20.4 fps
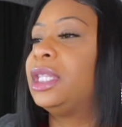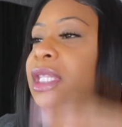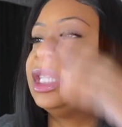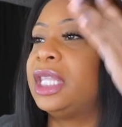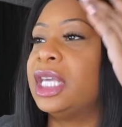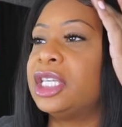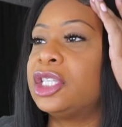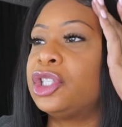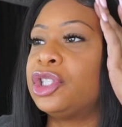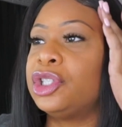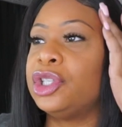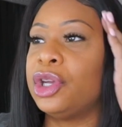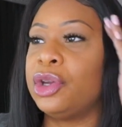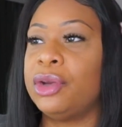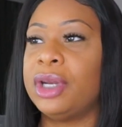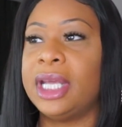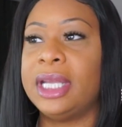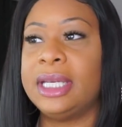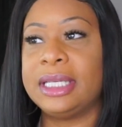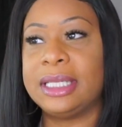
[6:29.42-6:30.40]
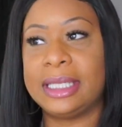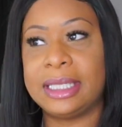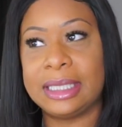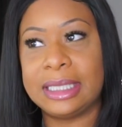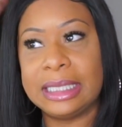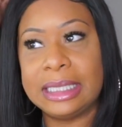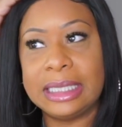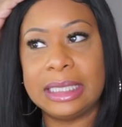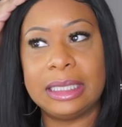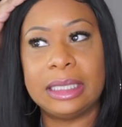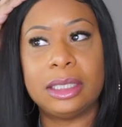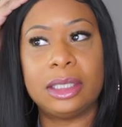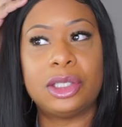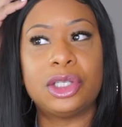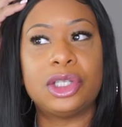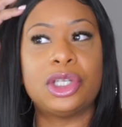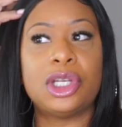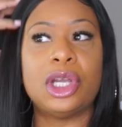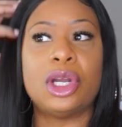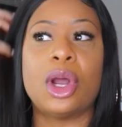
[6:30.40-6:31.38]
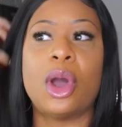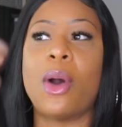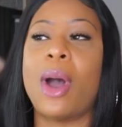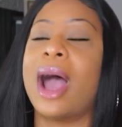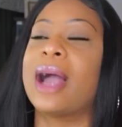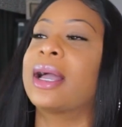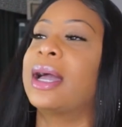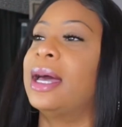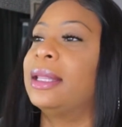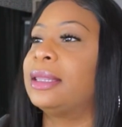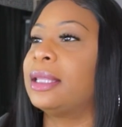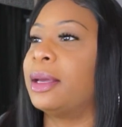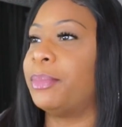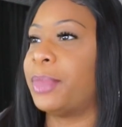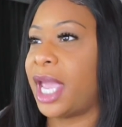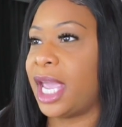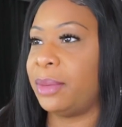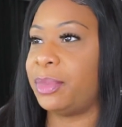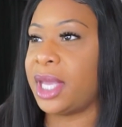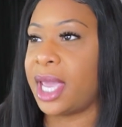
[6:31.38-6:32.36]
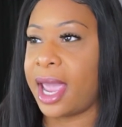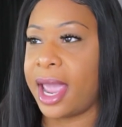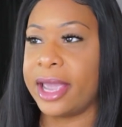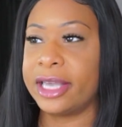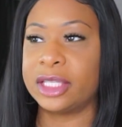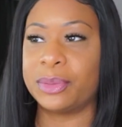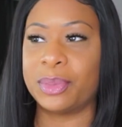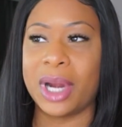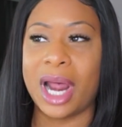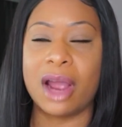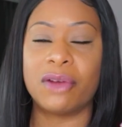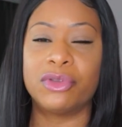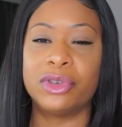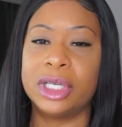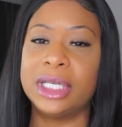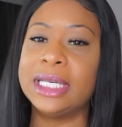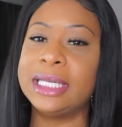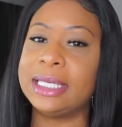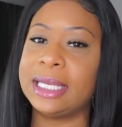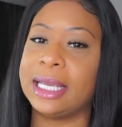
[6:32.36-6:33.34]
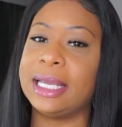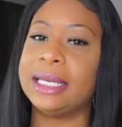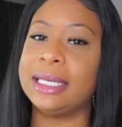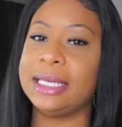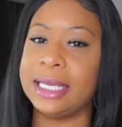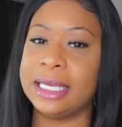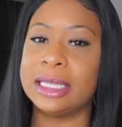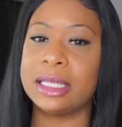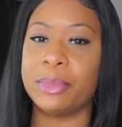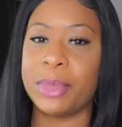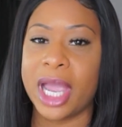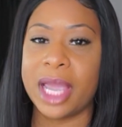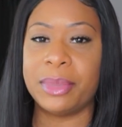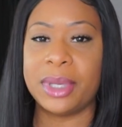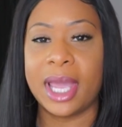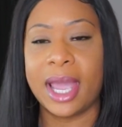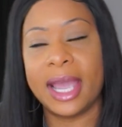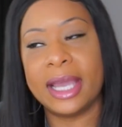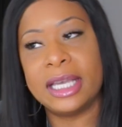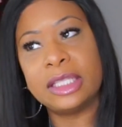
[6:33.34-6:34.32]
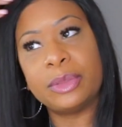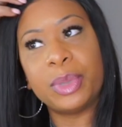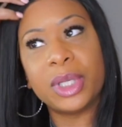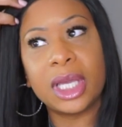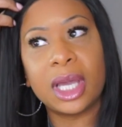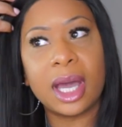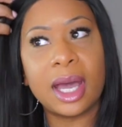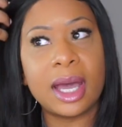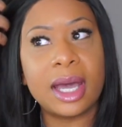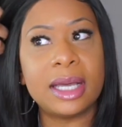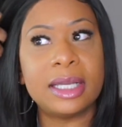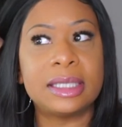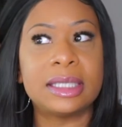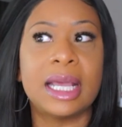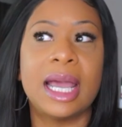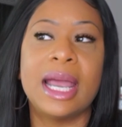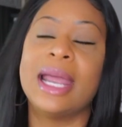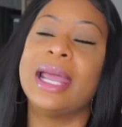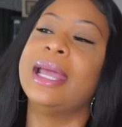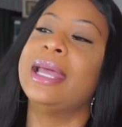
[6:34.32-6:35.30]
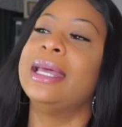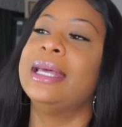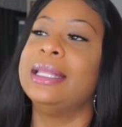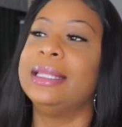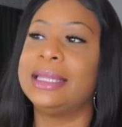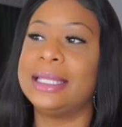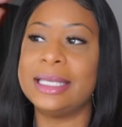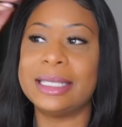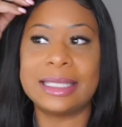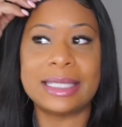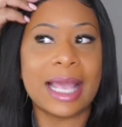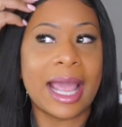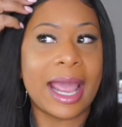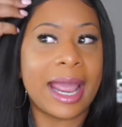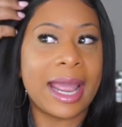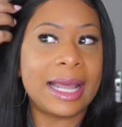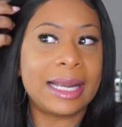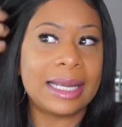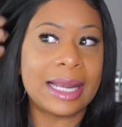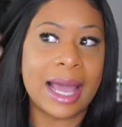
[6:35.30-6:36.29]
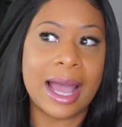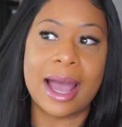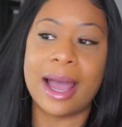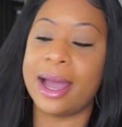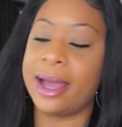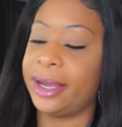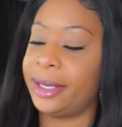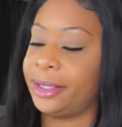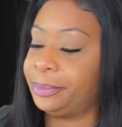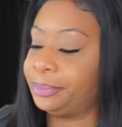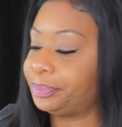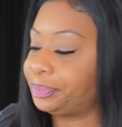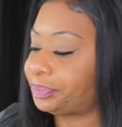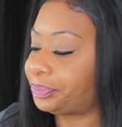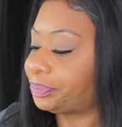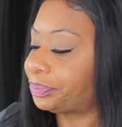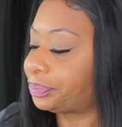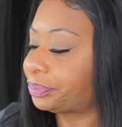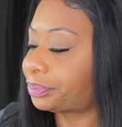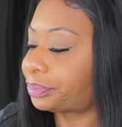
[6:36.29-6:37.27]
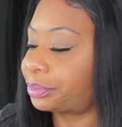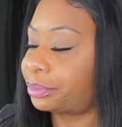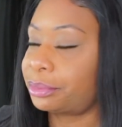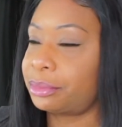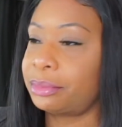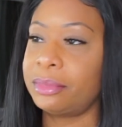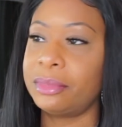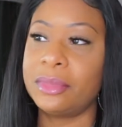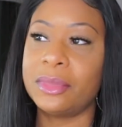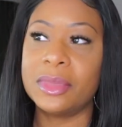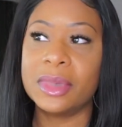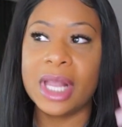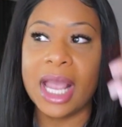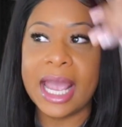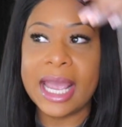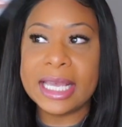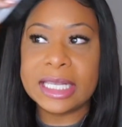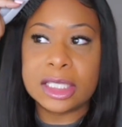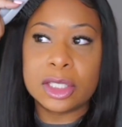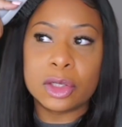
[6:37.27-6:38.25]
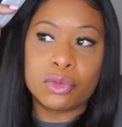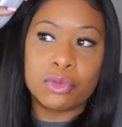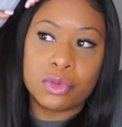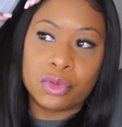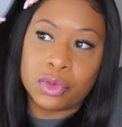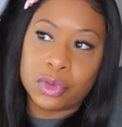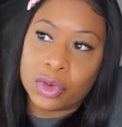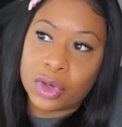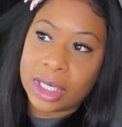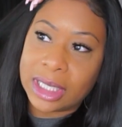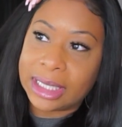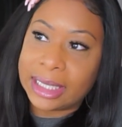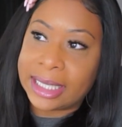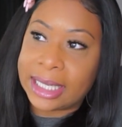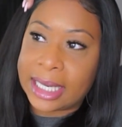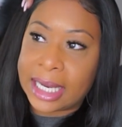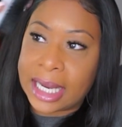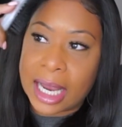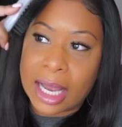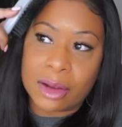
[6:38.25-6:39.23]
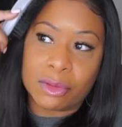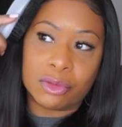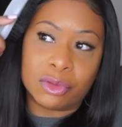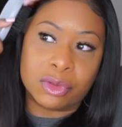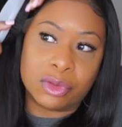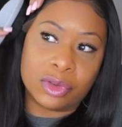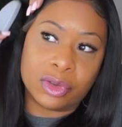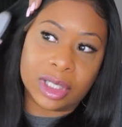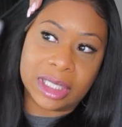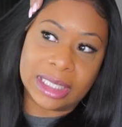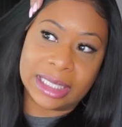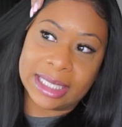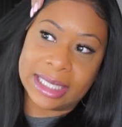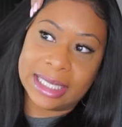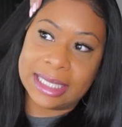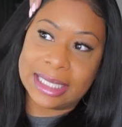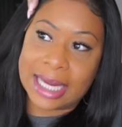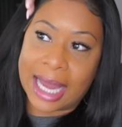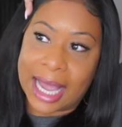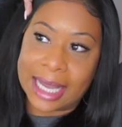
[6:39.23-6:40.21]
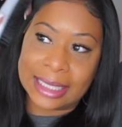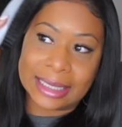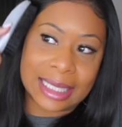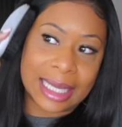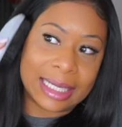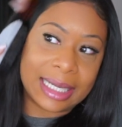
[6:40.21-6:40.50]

This unit, you know, I cut the baby hairs, but I really didn't need the baby hairs because this hairline is really, really nice.